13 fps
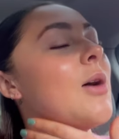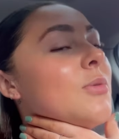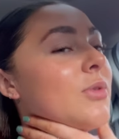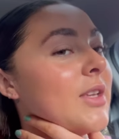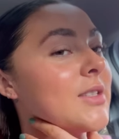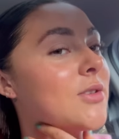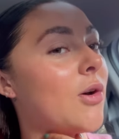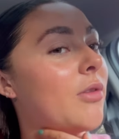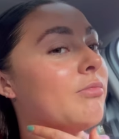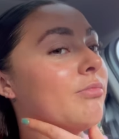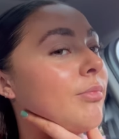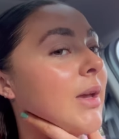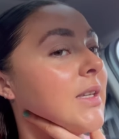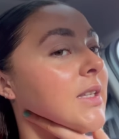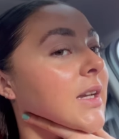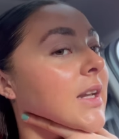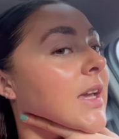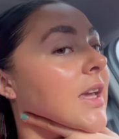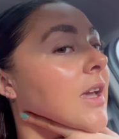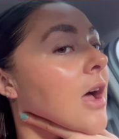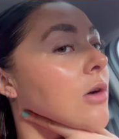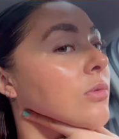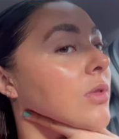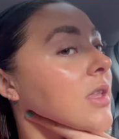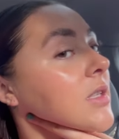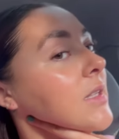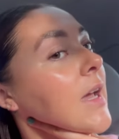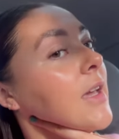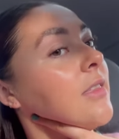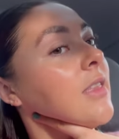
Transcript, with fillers: want this gone basically I want this like